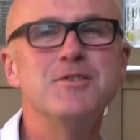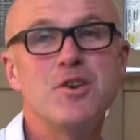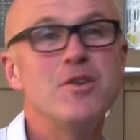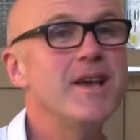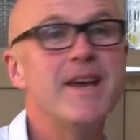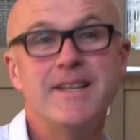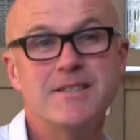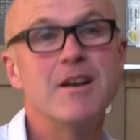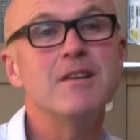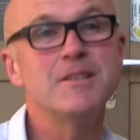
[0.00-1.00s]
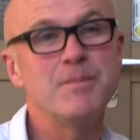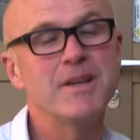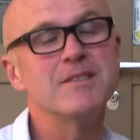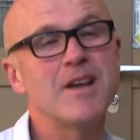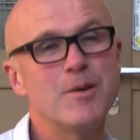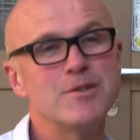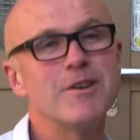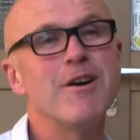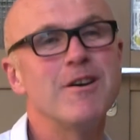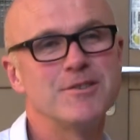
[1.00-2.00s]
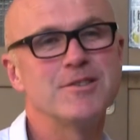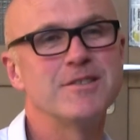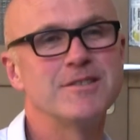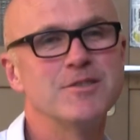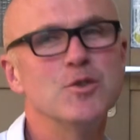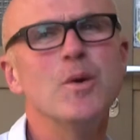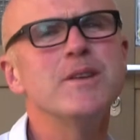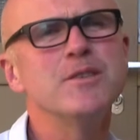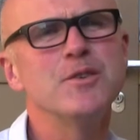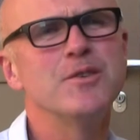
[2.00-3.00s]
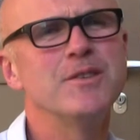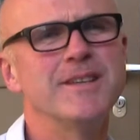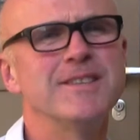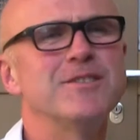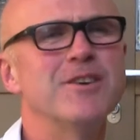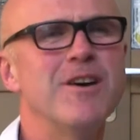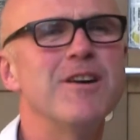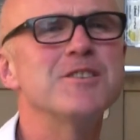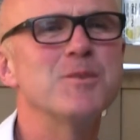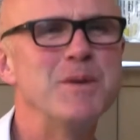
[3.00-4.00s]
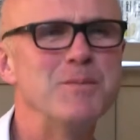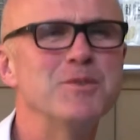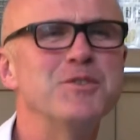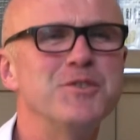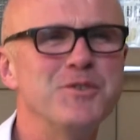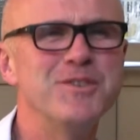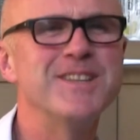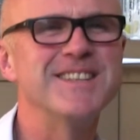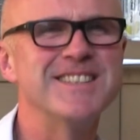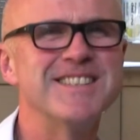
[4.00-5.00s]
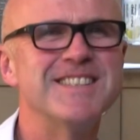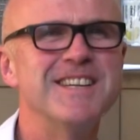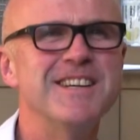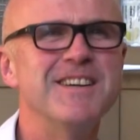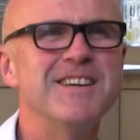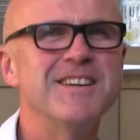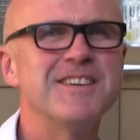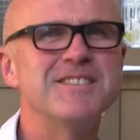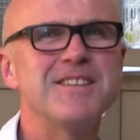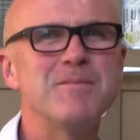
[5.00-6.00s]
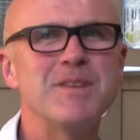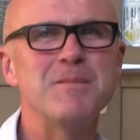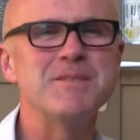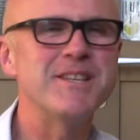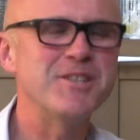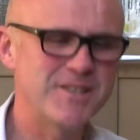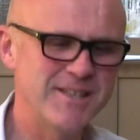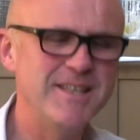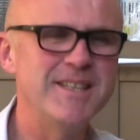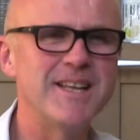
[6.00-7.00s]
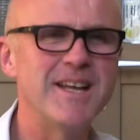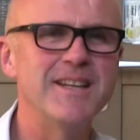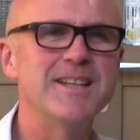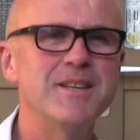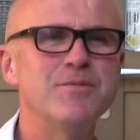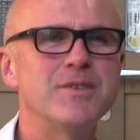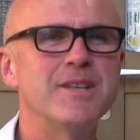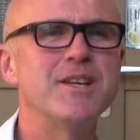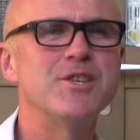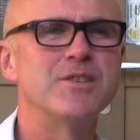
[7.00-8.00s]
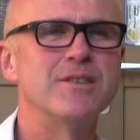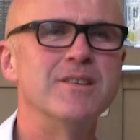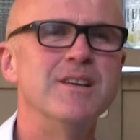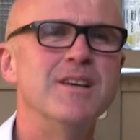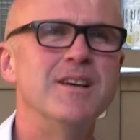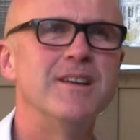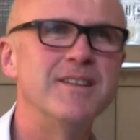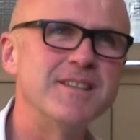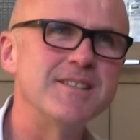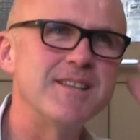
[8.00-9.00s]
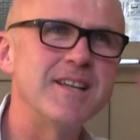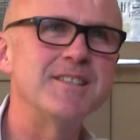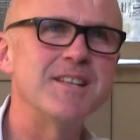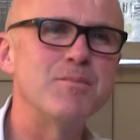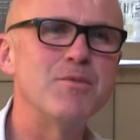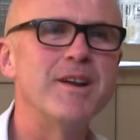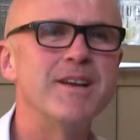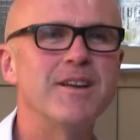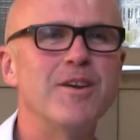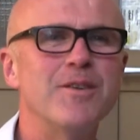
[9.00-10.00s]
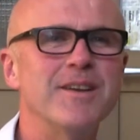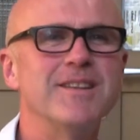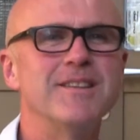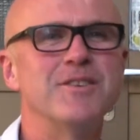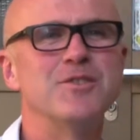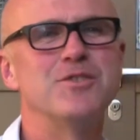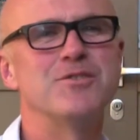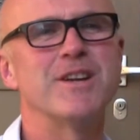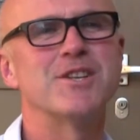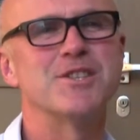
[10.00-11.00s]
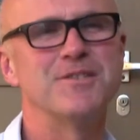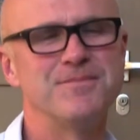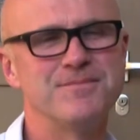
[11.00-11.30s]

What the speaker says: So yeah, it started because I was asked. It's always a good thing to ask people to do things, because sometimes they just need that little invitation and it sets their brain going in a good direction.